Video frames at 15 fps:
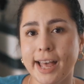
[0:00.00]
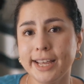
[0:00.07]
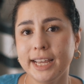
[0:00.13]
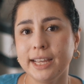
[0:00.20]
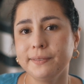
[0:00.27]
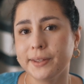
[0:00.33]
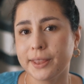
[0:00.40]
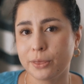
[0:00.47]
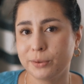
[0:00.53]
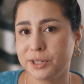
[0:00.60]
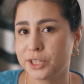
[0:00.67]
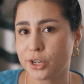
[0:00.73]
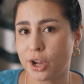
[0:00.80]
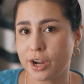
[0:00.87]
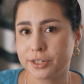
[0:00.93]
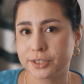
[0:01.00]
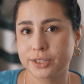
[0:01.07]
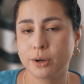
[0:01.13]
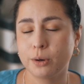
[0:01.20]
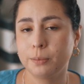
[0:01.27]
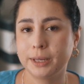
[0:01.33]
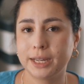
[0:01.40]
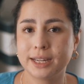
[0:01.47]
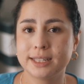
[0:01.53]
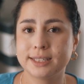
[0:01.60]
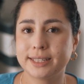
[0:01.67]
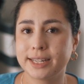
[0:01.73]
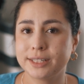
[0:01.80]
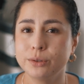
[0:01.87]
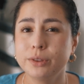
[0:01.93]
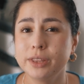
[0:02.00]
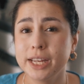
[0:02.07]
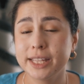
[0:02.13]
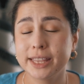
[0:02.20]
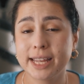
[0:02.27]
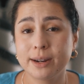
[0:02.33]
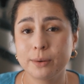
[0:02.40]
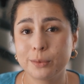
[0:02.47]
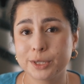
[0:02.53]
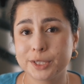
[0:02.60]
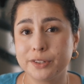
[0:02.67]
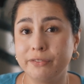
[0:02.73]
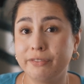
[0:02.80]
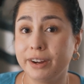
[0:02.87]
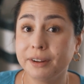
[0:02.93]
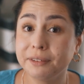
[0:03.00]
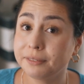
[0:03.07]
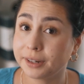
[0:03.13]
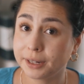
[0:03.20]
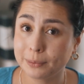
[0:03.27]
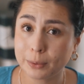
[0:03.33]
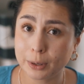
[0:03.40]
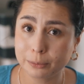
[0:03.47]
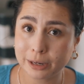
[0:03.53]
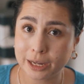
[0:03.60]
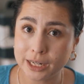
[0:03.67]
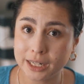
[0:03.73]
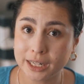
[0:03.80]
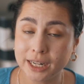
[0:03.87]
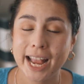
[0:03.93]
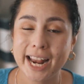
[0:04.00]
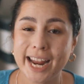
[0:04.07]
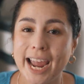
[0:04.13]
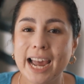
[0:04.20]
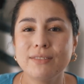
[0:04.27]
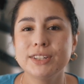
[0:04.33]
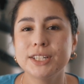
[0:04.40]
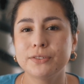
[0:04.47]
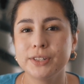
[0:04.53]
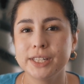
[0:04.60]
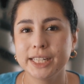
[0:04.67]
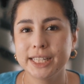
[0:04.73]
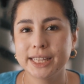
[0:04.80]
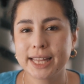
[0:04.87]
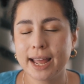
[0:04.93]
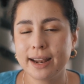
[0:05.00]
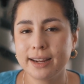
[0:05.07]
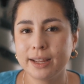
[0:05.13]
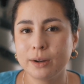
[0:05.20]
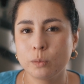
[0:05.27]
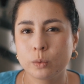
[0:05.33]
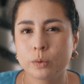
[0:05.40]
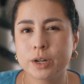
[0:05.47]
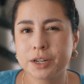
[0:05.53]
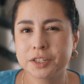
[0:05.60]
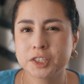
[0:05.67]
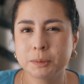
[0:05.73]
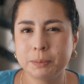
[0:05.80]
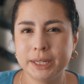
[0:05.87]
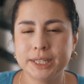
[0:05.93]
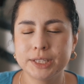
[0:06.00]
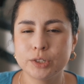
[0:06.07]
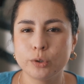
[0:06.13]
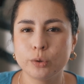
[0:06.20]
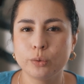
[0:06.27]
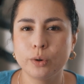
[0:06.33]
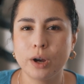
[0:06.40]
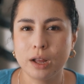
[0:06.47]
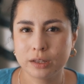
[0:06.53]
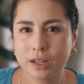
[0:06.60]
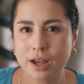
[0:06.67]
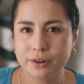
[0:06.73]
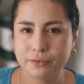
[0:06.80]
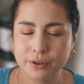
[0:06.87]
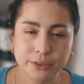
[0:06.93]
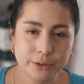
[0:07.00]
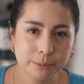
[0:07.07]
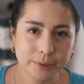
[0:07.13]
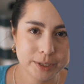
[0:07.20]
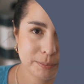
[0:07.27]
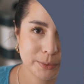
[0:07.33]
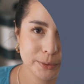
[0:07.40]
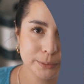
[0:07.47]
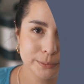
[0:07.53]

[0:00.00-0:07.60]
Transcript: I gave it 3 stars though, because I do think that it was very, very well written, and I have this feeling that it does speak to a lot of other people.